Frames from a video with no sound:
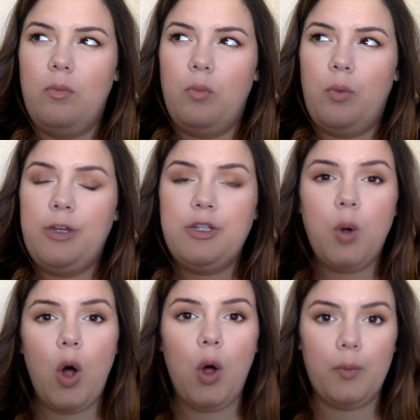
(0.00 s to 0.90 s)
when you
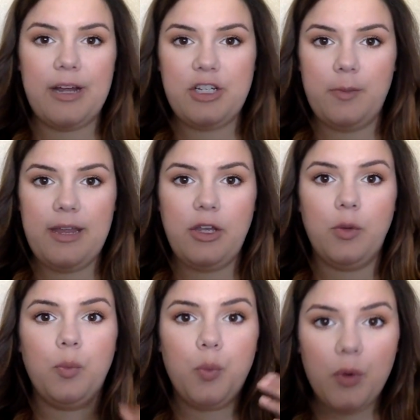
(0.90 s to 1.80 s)
do a whole regimen,
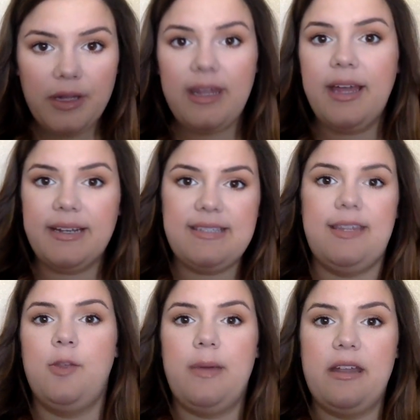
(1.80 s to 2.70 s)
you're really going to
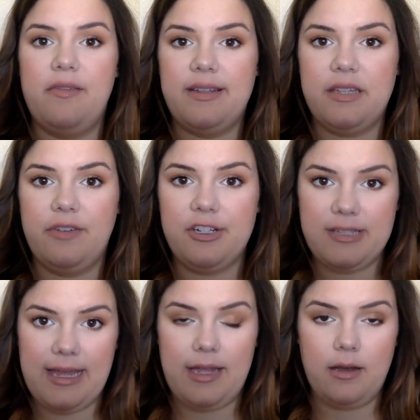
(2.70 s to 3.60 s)
see the benefits of your
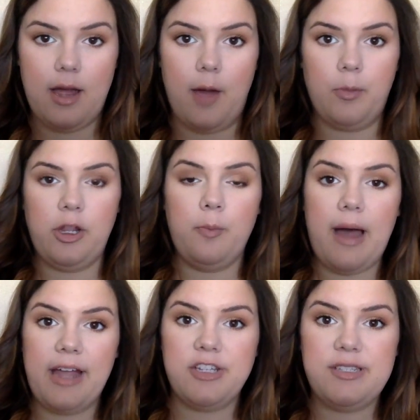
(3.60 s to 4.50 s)
skin. When you
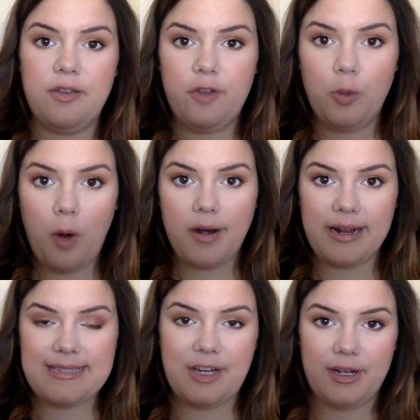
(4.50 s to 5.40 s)
buy just a few
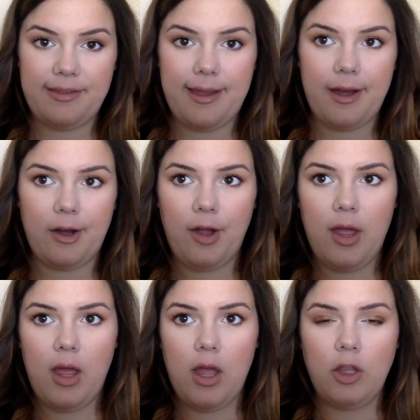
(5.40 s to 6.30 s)
products here and there,
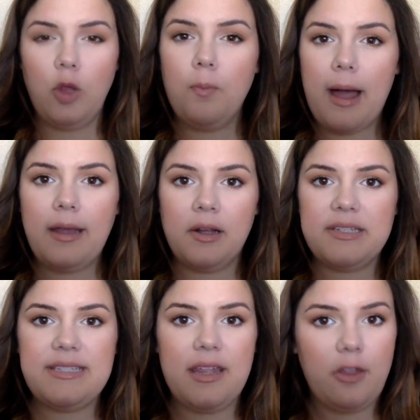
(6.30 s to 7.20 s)
you might
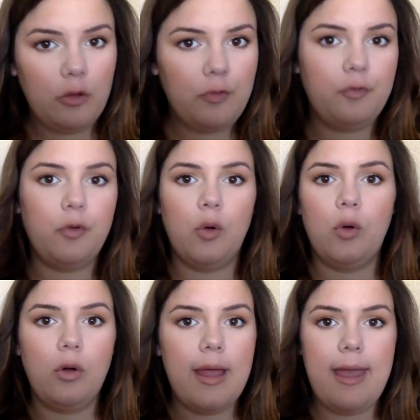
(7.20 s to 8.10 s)
not see the
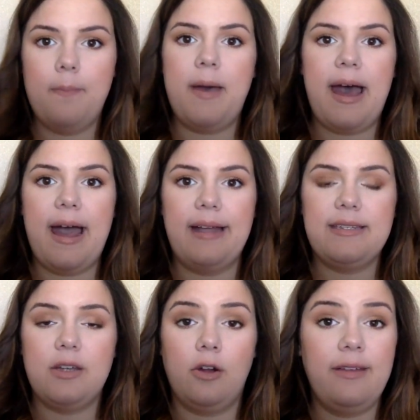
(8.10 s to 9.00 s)
full
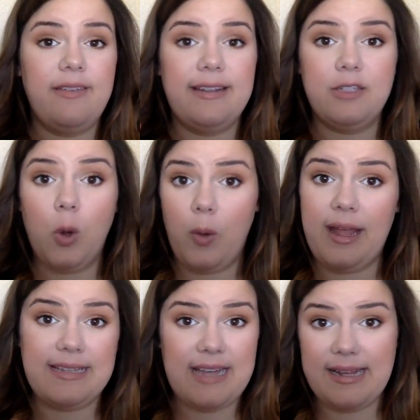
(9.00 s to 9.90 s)
impact, or even as
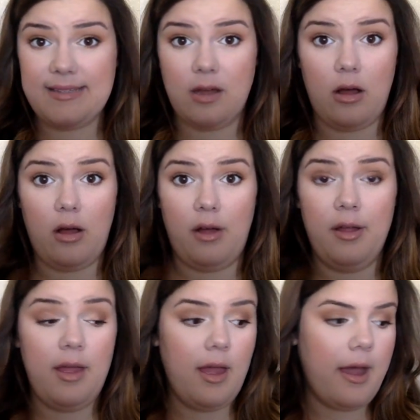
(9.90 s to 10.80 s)
quick as I saw,
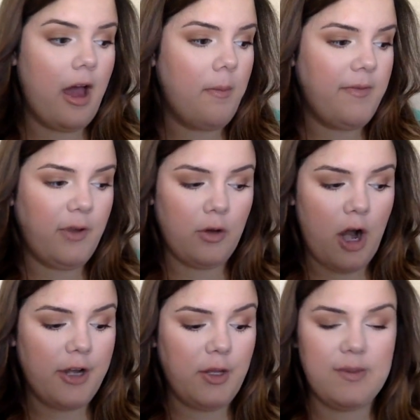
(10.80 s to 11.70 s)
if you're
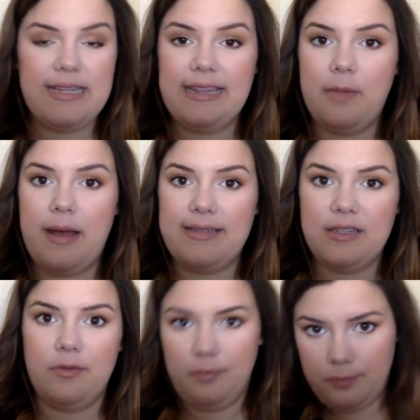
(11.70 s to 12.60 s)
not using them
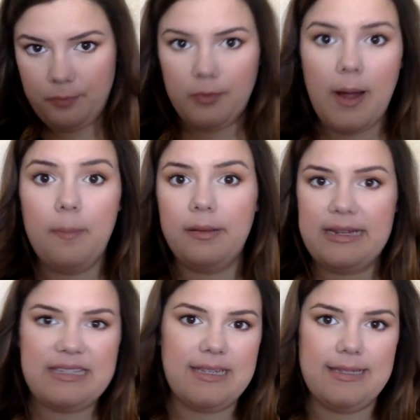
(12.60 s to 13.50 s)
as a
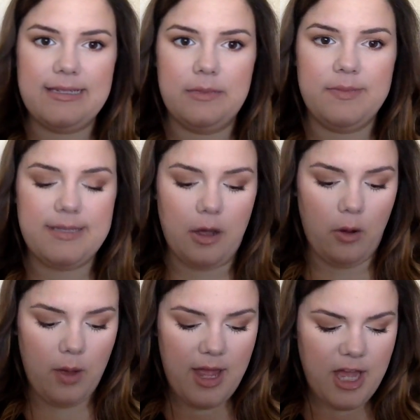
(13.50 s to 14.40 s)
complete system.
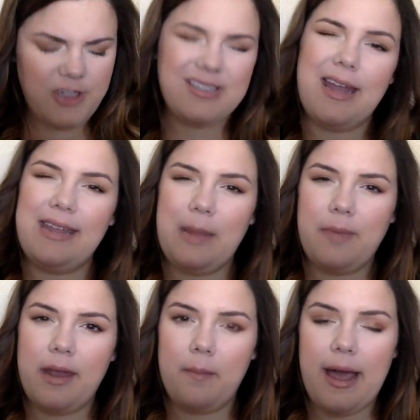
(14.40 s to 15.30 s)
So just kind of
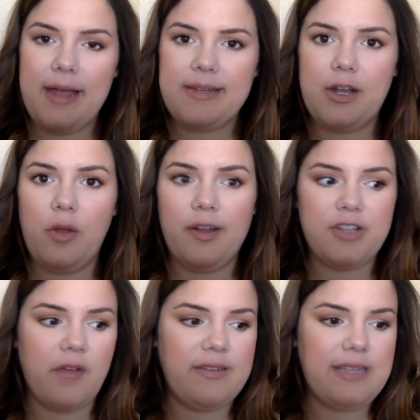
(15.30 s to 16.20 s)
keep that in mind. I know
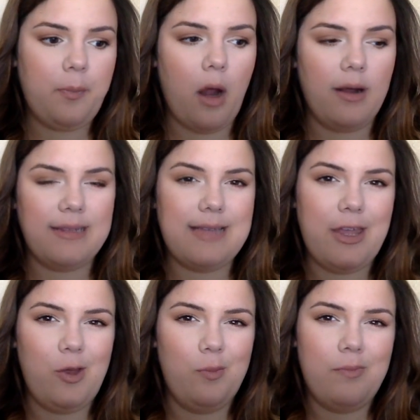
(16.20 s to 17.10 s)
there's obviously products
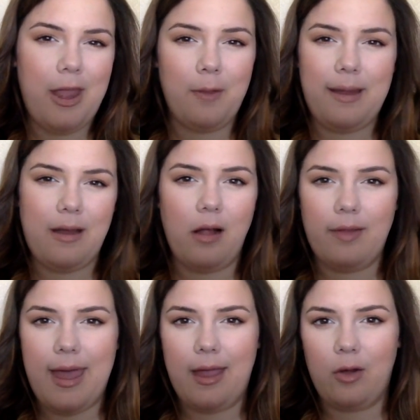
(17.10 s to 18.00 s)
that you may or may not
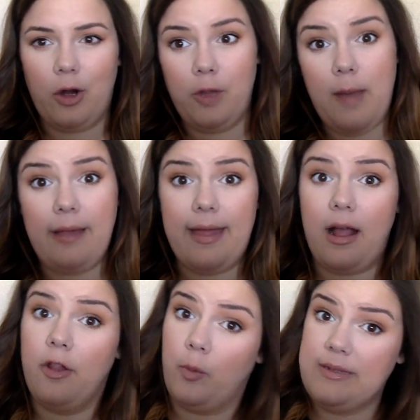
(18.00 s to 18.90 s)
like, or you might
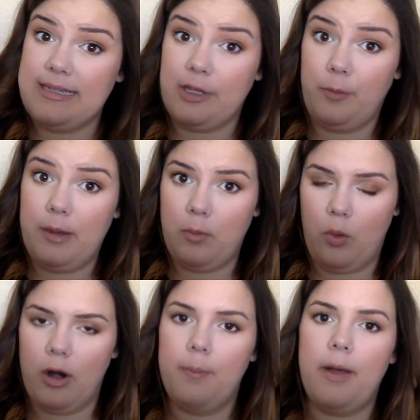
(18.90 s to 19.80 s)
like other ones a little bit
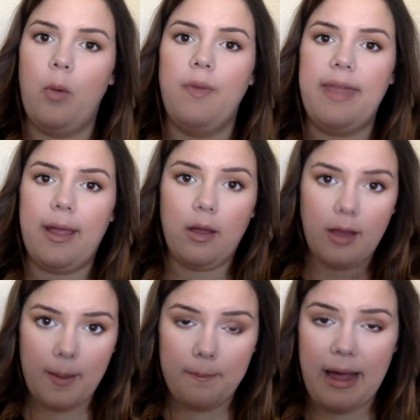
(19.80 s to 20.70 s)
more, but when they
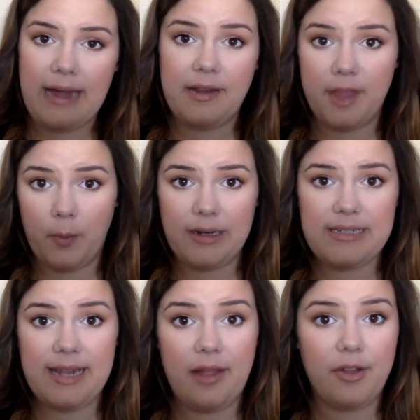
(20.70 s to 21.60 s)
combine and they work
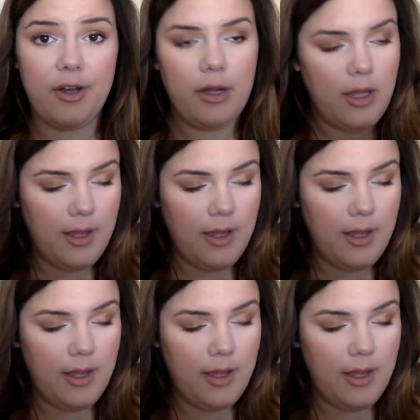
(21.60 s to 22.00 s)
together,